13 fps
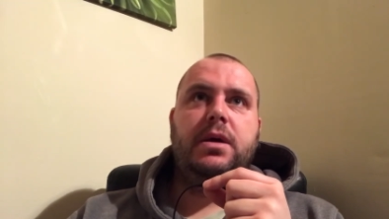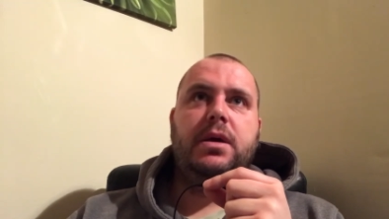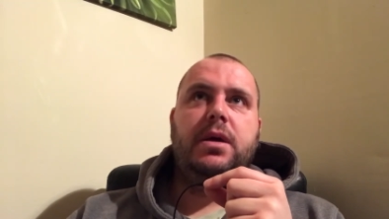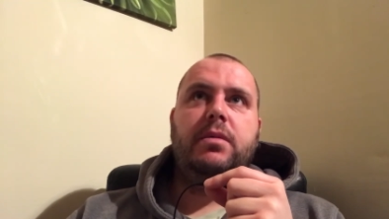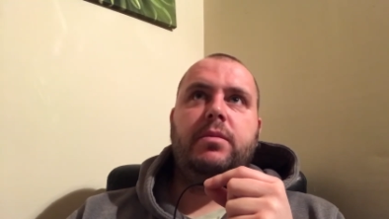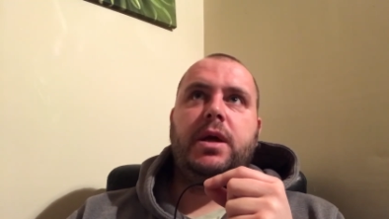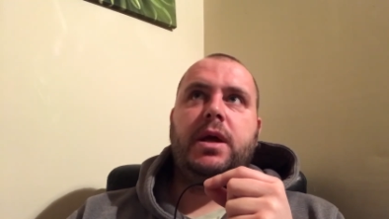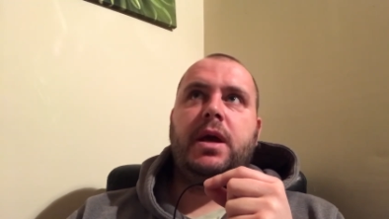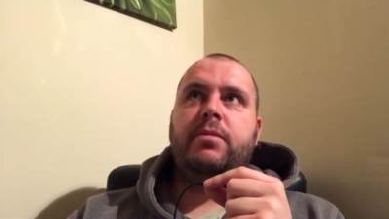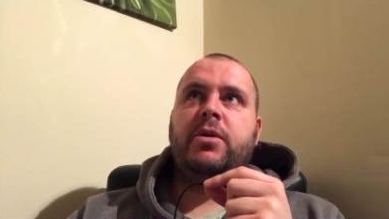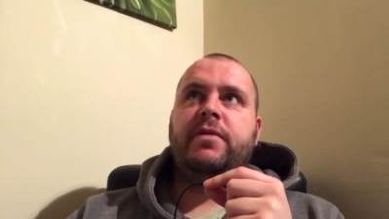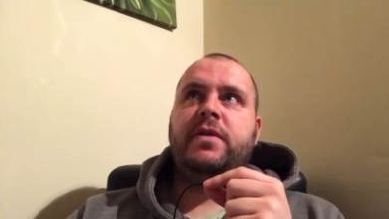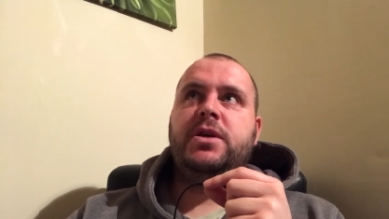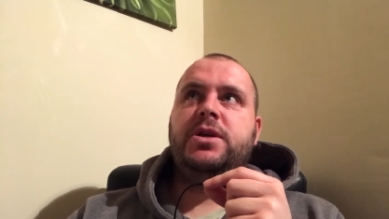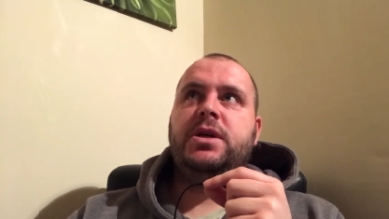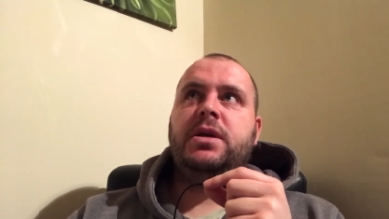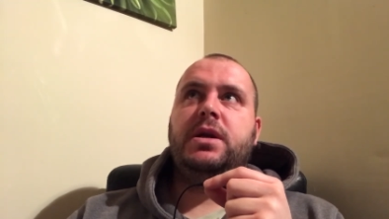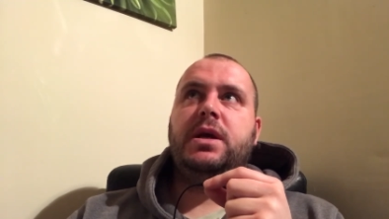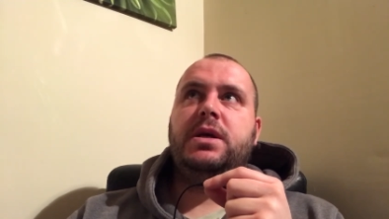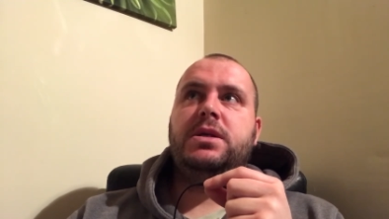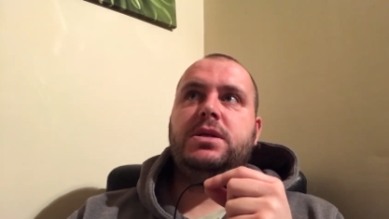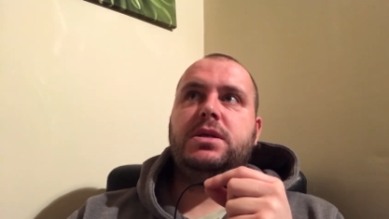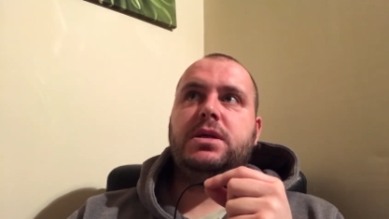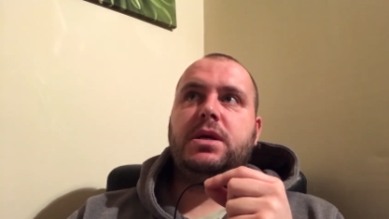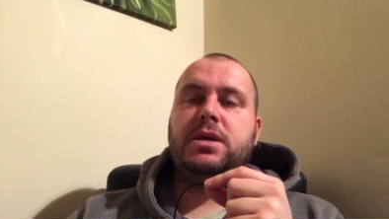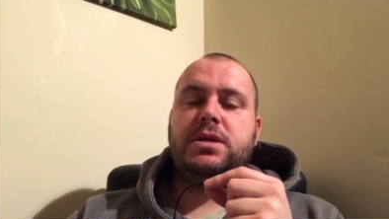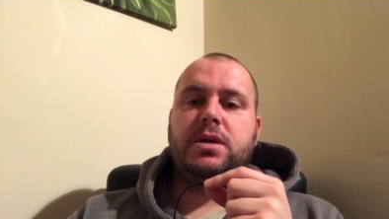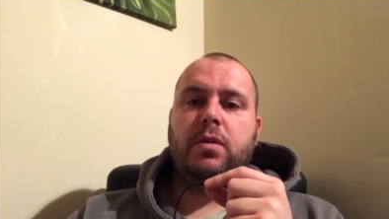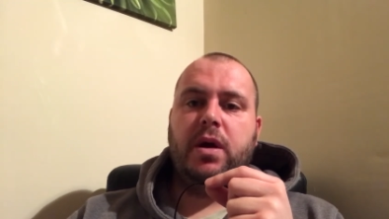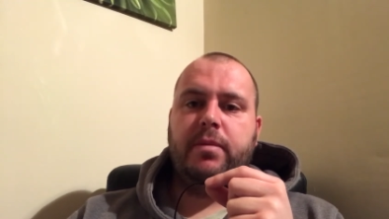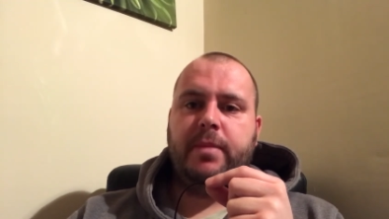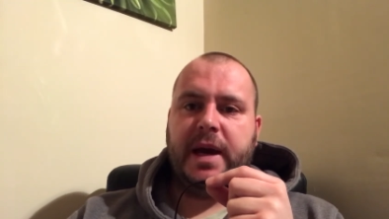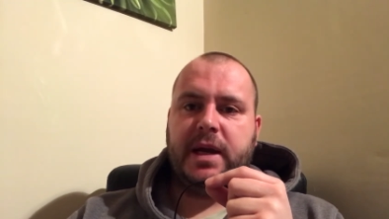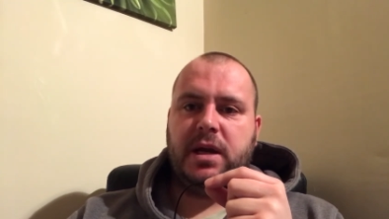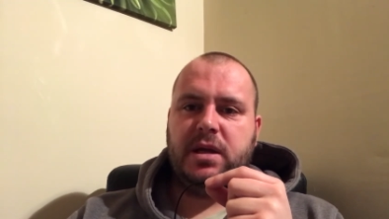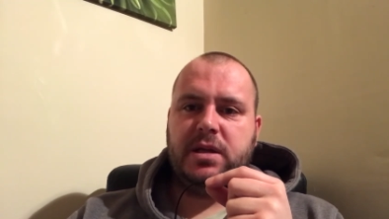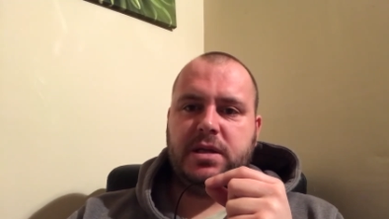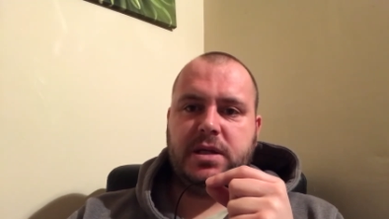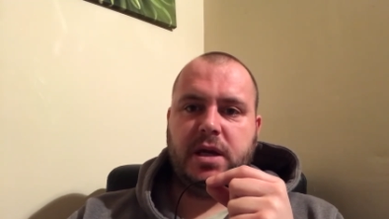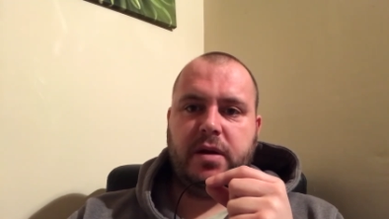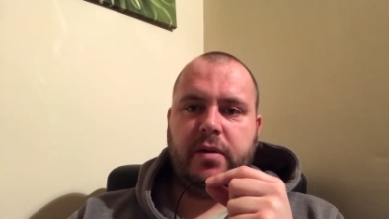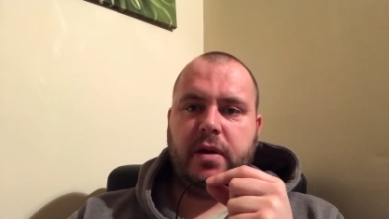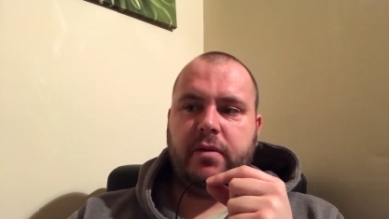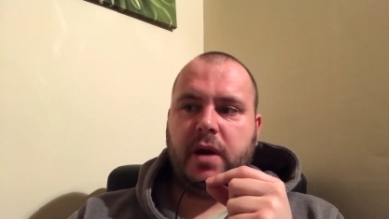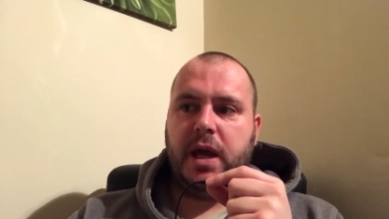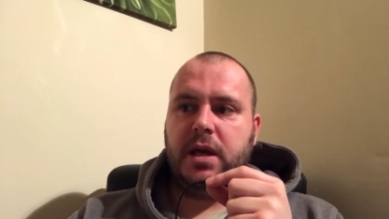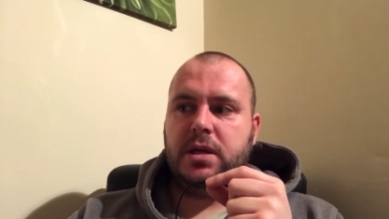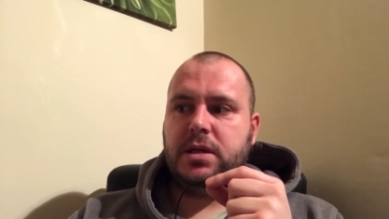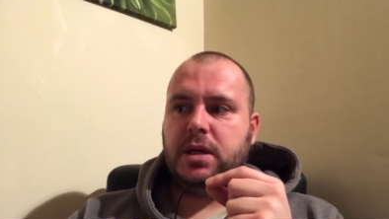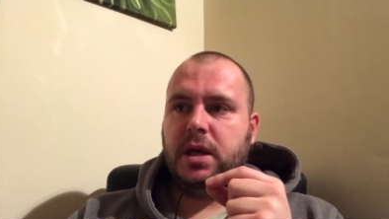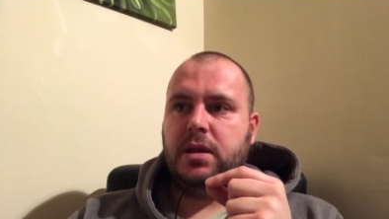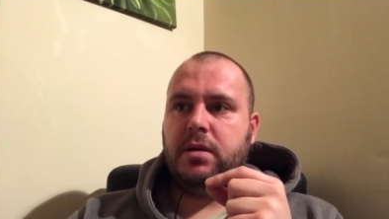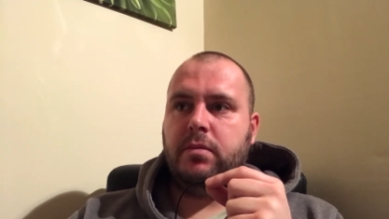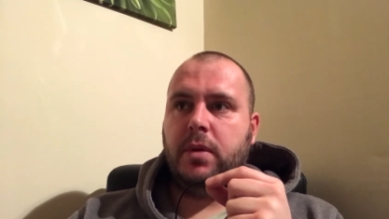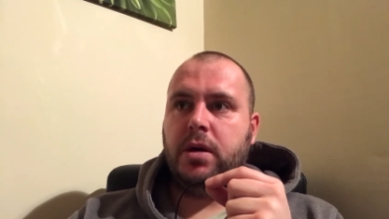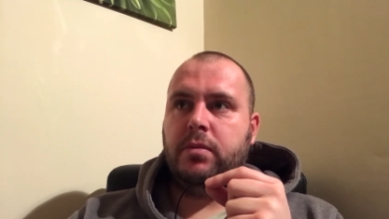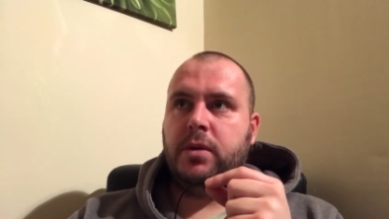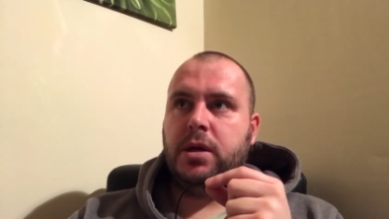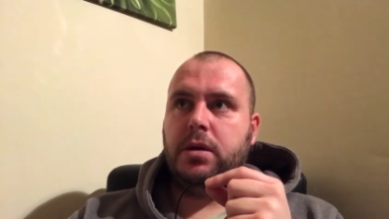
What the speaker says: But yeah, my vision is quite badly deteriorated at the moment.